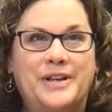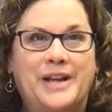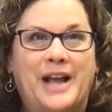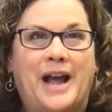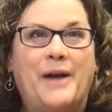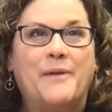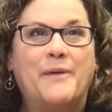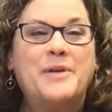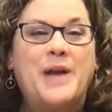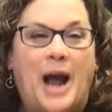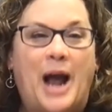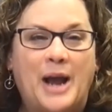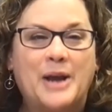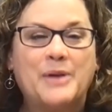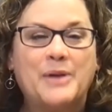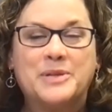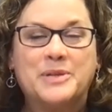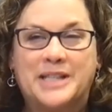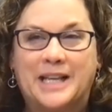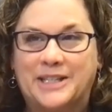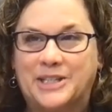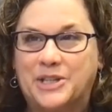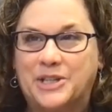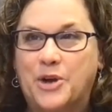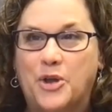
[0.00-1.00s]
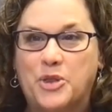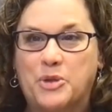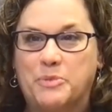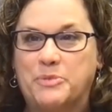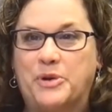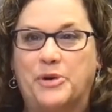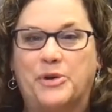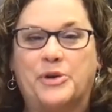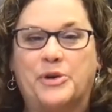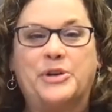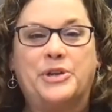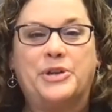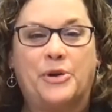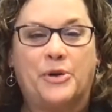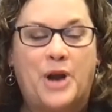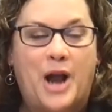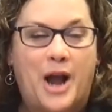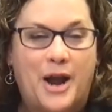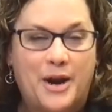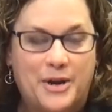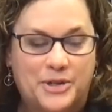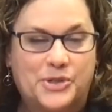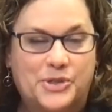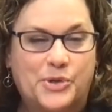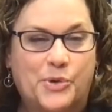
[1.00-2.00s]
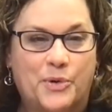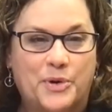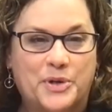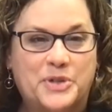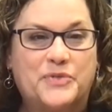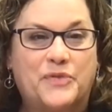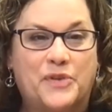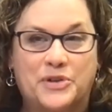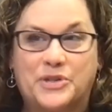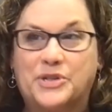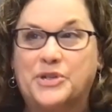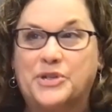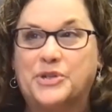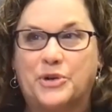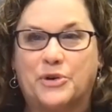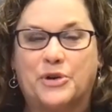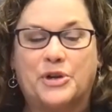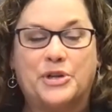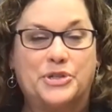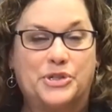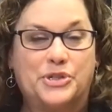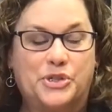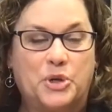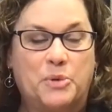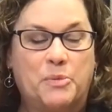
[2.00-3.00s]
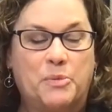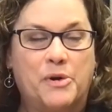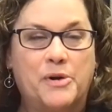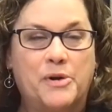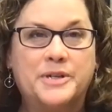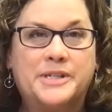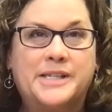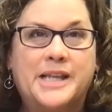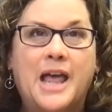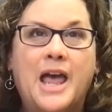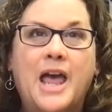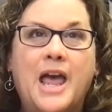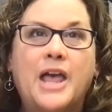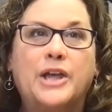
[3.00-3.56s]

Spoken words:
I always like to call them your connoisseurs versus your consumers.